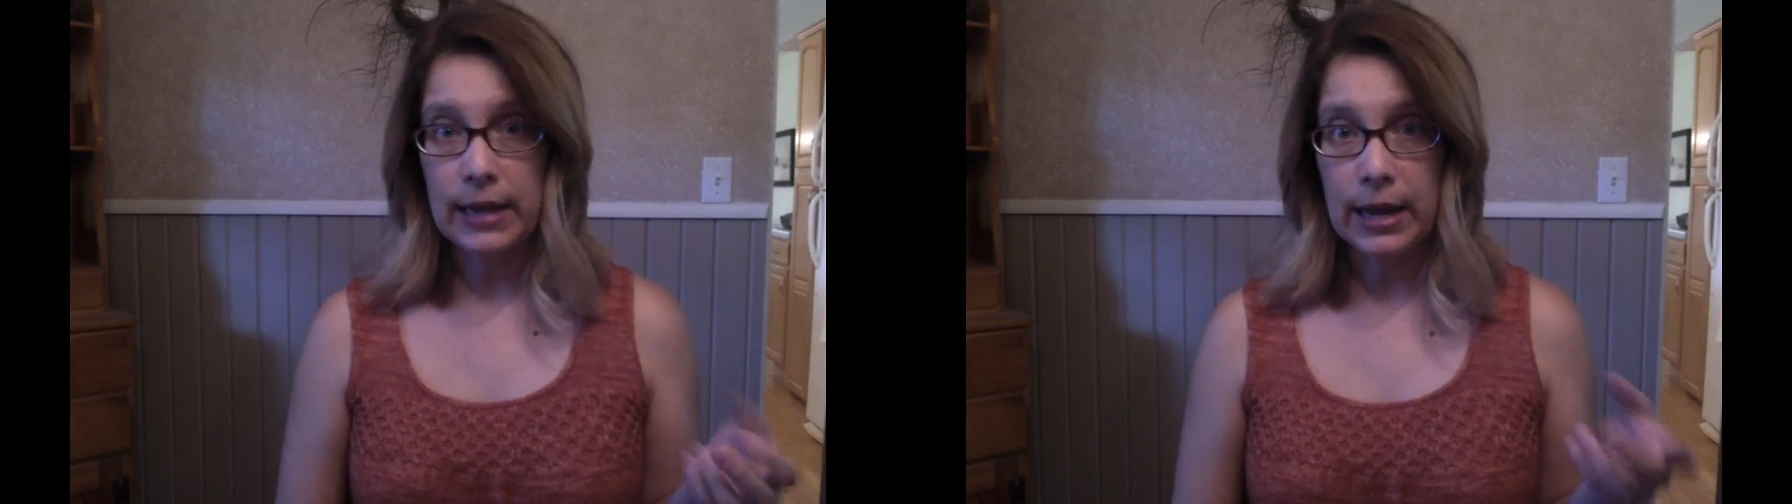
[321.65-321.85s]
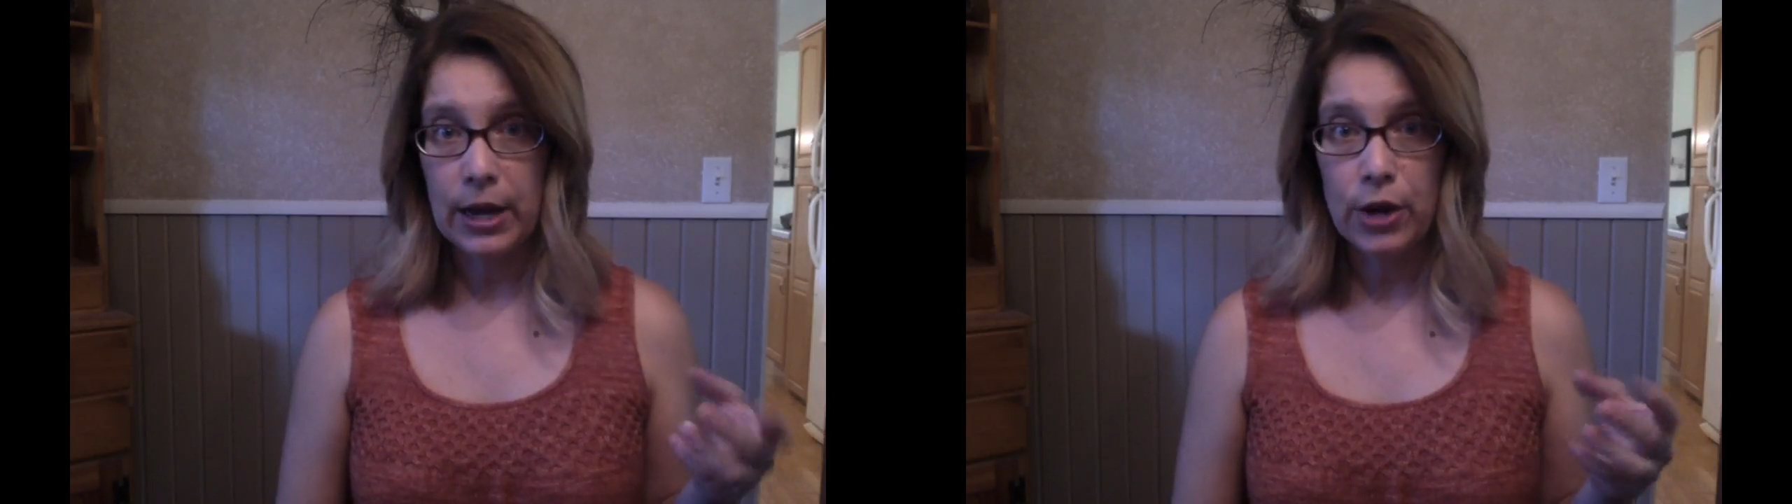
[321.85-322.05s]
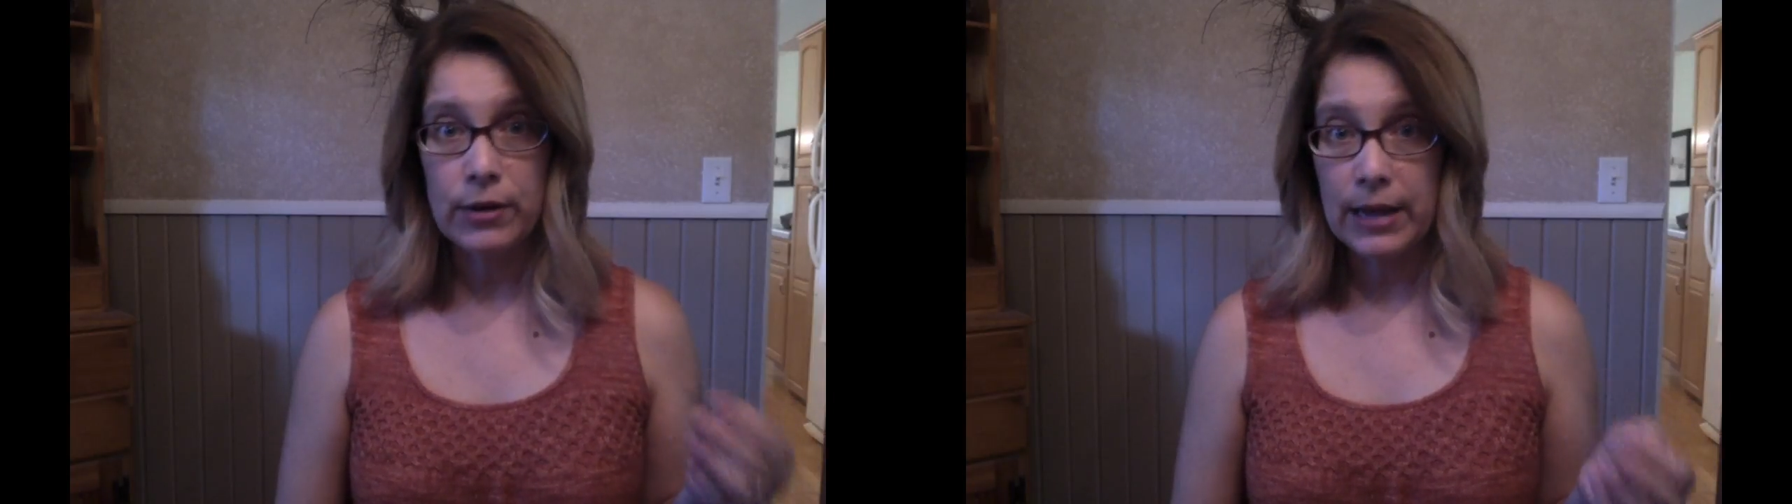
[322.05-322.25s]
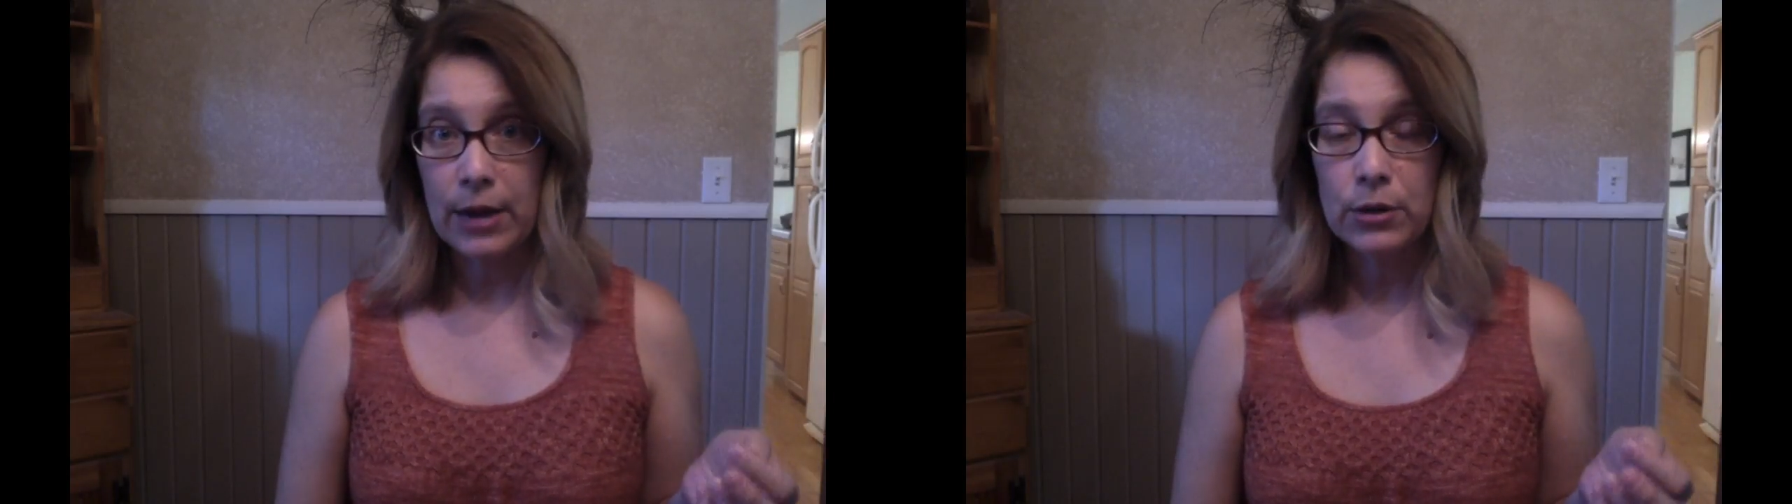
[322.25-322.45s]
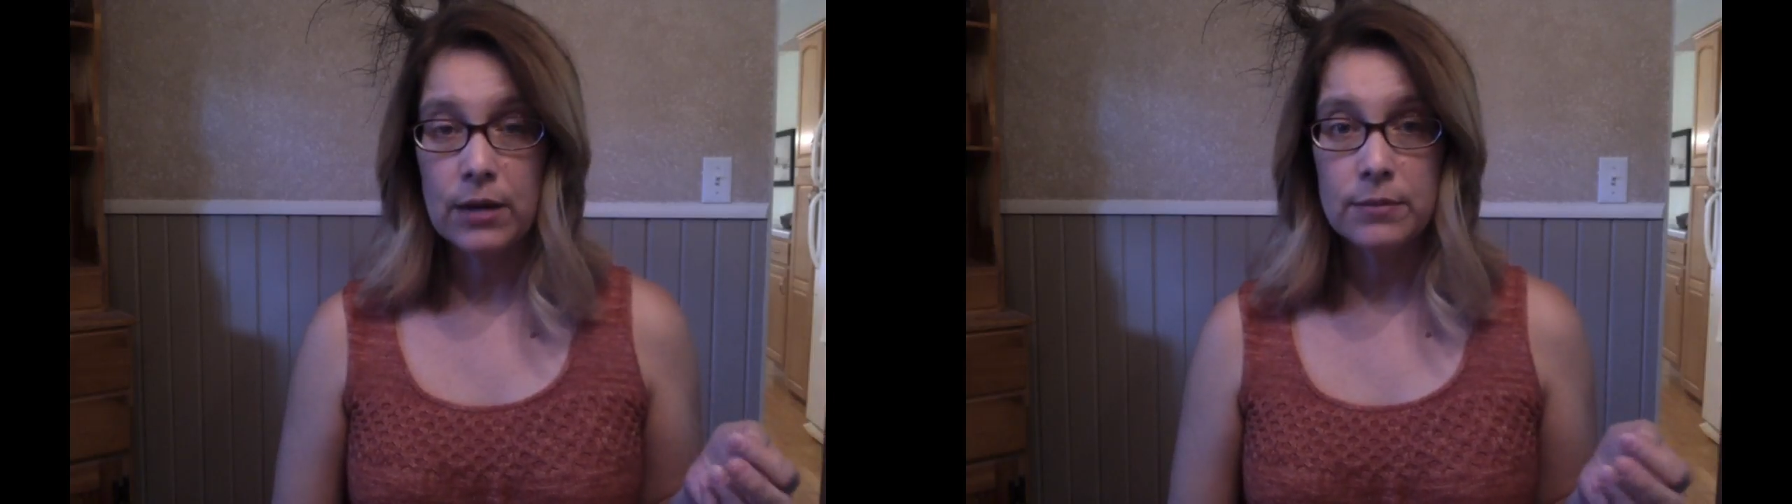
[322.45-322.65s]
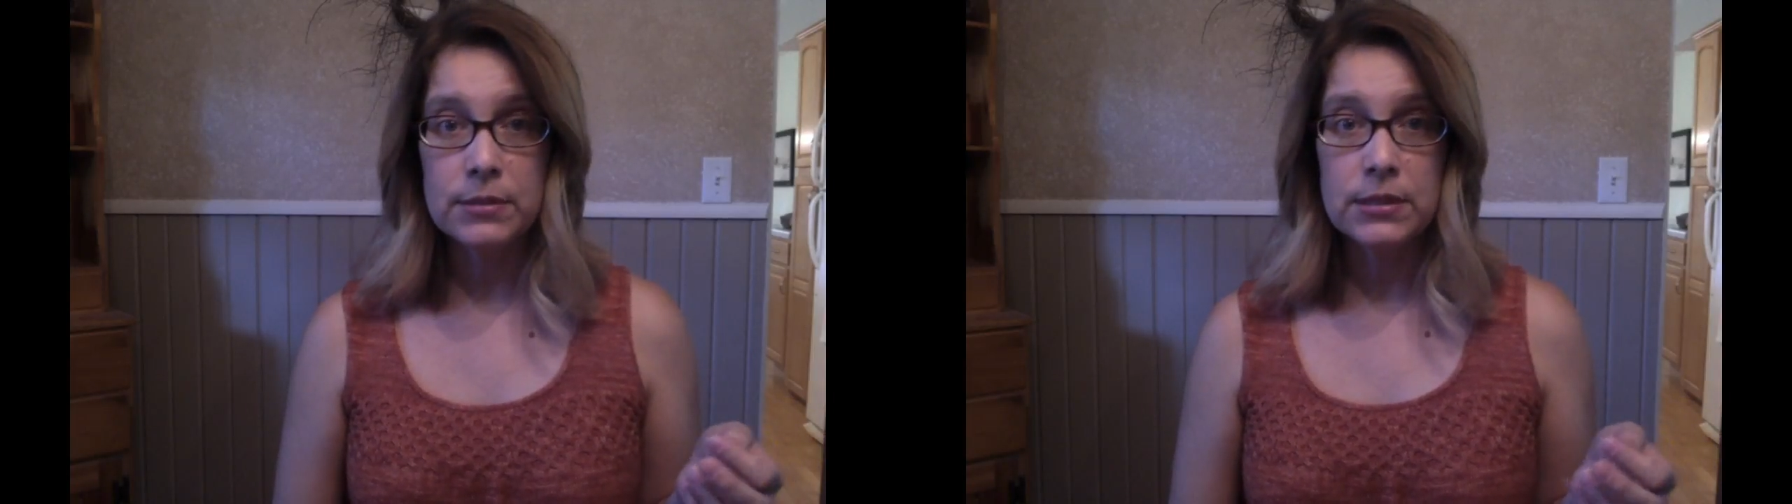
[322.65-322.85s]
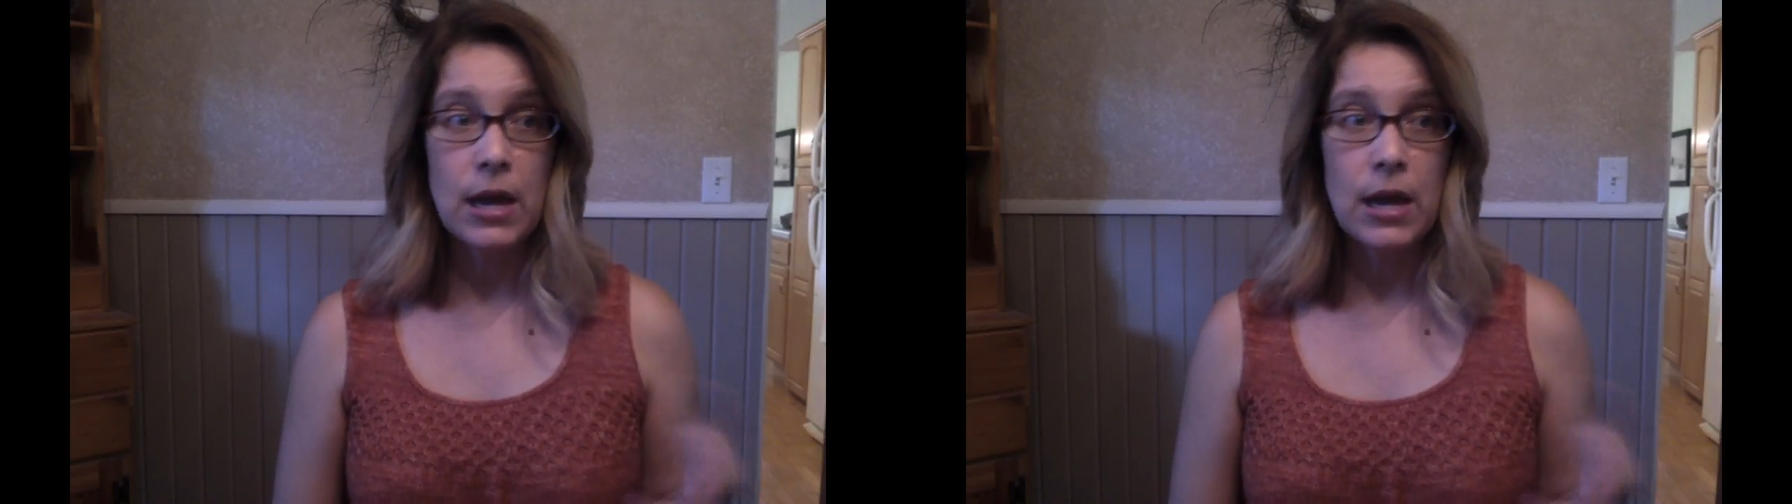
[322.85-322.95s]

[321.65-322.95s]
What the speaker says: care and outcomes.